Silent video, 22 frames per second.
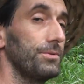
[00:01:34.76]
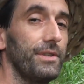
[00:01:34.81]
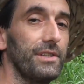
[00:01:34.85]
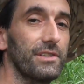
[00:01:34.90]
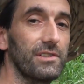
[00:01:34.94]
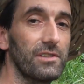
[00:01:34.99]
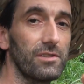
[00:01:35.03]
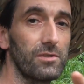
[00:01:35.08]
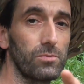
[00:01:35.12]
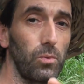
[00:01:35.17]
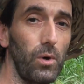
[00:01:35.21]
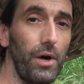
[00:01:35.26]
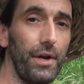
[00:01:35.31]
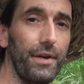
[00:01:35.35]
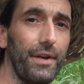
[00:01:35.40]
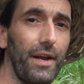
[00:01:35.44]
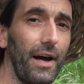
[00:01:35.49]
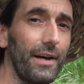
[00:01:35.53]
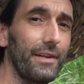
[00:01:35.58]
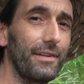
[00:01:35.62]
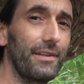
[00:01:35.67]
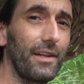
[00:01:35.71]
reasons.
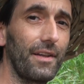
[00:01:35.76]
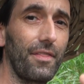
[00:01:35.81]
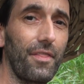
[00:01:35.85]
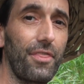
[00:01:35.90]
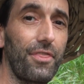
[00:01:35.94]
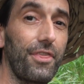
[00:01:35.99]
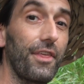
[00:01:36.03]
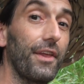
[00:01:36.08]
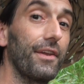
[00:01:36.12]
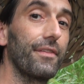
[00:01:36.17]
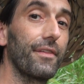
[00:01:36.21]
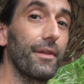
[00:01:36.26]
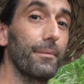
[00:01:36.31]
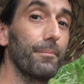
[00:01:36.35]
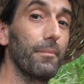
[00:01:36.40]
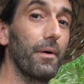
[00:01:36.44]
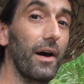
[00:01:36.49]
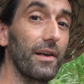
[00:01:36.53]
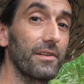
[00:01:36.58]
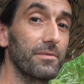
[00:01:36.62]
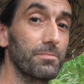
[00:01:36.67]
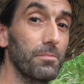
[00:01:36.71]
One, I didn't thin them
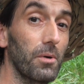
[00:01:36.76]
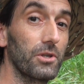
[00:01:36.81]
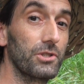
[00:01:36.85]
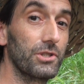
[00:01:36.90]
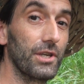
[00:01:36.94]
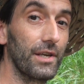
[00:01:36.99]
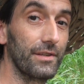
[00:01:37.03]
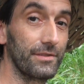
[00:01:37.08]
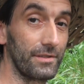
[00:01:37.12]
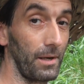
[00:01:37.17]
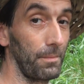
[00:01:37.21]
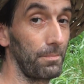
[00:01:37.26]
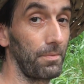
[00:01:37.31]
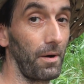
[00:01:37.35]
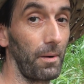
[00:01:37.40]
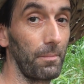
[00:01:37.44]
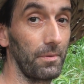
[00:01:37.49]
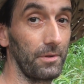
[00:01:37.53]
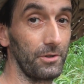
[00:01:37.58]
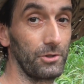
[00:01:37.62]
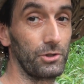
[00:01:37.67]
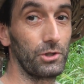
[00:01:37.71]
as much as I
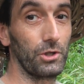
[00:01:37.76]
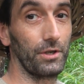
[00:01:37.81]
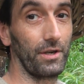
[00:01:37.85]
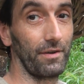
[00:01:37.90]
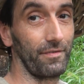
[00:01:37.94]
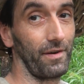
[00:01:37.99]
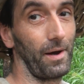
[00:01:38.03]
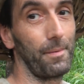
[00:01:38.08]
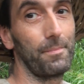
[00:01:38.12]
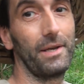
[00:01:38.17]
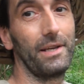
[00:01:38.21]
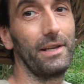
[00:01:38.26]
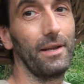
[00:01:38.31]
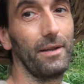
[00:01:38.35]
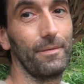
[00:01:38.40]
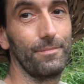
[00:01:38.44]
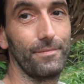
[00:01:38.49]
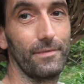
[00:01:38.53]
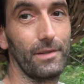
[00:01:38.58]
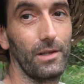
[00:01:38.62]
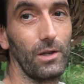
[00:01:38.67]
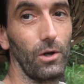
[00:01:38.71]
probably should have. I mean,
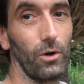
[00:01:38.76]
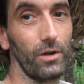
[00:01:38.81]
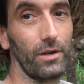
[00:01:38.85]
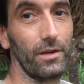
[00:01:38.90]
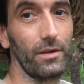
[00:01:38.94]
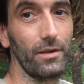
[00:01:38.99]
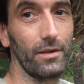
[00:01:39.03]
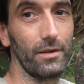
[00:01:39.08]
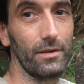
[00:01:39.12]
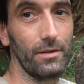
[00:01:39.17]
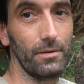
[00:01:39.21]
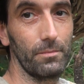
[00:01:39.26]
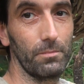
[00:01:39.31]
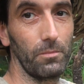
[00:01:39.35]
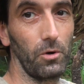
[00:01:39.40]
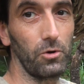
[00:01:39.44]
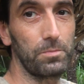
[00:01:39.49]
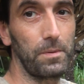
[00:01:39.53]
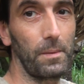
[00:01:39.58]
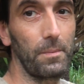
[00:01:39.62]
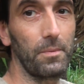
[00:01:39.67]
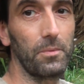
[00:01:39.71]
look,
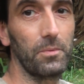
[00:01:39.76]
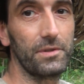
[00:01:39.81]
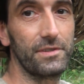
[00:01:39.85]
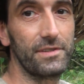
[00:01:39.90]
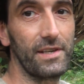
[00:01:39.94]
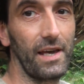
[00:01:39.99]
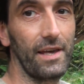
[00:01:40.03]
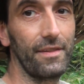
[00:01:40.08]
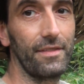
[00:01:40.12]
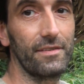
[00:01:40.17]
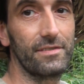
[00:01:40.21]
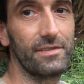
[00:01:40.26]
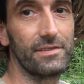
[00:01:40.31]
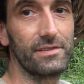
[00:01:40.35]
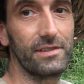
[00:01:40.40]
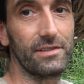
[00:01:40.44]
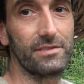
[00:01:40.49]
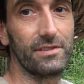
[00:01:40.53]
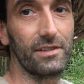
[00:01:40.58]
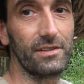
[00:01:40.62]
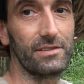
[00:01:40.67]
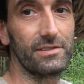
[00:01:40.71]
most people would say this is
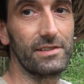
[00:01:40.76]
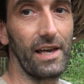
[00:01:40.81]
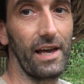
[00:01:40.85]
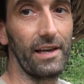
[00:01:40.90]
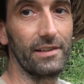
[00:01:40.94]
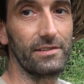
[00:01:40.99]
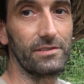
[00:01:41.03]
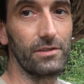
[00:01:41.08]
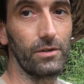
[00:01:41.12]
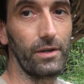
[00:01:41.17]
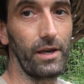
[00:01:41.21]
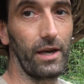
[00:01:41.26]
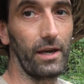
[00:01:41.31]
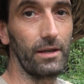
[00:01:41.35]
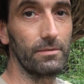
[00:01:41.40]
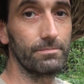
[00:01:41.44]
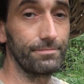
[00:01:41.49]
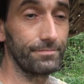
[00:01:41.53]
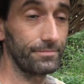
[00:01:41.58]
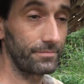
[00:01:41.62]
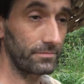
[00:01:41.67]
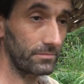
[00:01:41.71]
a success, okay?
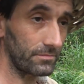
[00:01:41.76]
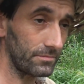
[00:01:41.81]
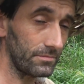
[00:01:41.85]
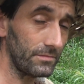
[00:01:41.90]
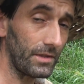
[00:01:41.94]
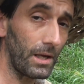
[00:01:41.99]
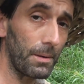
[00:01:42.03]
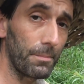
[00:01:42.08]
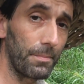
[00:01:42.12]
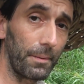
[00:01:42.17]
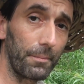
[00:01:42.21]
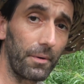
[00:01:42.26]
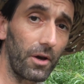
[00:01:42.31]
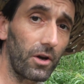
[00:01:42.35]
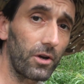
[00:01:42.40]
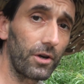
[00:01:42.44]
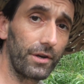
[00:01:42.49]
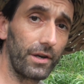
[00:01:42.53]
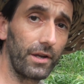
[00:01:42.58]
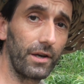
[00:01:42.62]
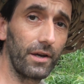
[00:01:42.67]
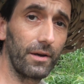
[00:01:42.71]
But I'm not
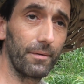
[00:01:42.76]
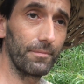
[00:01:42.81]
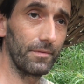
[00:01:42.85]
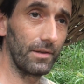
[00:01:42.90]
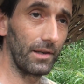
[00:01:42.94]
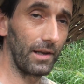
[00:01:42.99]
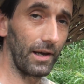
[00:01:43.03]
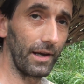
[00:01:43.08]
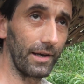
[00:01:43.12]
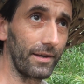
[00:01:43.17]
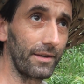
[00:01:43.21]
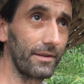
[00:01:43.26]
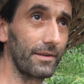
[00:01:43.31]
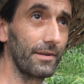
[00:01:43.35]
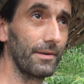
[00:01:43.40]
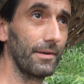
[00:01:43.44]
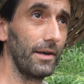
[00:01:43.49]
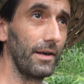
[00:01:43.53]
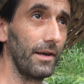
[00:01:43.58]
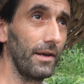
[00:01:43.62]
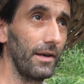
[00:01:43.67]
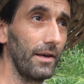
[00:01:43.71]
gonna like
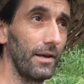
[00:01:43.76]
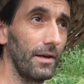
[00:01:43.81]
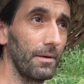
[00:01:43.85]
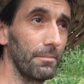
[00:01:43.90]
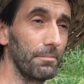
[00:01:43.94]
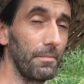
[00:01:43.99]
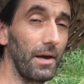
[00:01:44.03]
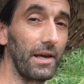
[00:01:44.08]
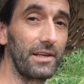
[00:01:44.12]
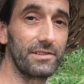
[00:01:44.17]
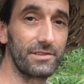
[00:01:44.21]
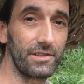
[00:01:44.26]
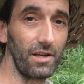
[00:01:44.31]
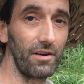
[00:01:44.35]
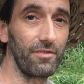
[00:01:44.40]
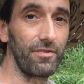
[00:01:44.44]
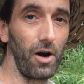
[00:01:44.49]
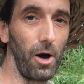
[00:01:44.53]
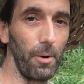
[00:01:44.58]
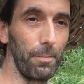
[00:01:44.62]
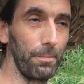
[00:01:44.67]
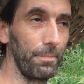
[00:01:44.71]
make
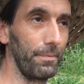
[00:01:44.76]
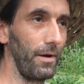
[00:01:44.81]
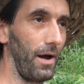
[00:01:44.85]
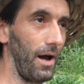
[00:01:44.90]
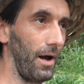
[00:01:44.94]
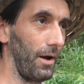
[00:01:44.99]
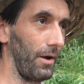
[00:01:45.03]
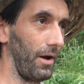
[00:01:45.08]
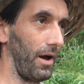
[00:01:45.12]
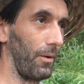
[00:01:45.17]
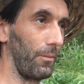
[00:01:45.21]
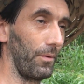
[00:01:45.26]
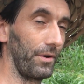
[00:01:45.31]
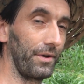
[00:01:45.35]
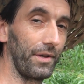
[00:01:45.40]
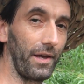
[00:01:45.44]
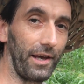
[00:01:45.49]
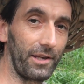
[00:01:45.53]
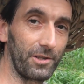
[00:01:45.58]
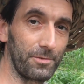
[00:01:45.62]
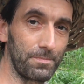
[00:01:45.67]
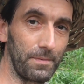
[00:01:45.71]
stuff up. I want
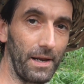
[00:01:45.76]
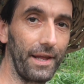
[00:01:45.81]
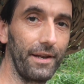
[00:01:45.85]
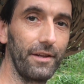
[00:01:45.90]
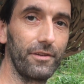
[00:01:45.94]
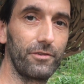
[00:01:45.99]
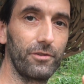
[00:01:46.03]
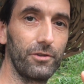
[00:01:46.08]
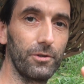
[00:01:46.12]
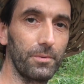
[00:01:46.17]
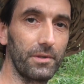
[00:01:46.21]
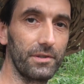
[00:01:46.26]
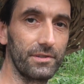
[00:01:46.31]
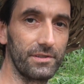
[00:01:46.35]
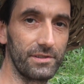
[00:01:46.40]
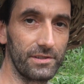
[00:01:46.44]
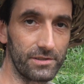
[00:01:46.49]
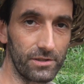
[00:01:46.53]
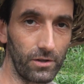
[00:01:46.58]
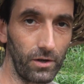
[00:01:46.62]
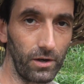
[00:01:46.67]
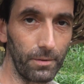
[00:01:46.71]
to explain it to you because
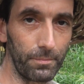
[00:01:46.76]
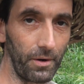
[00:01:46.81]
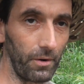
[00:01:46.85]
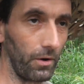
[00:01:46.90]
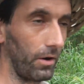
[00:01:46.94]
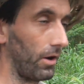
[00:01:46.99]
this is all about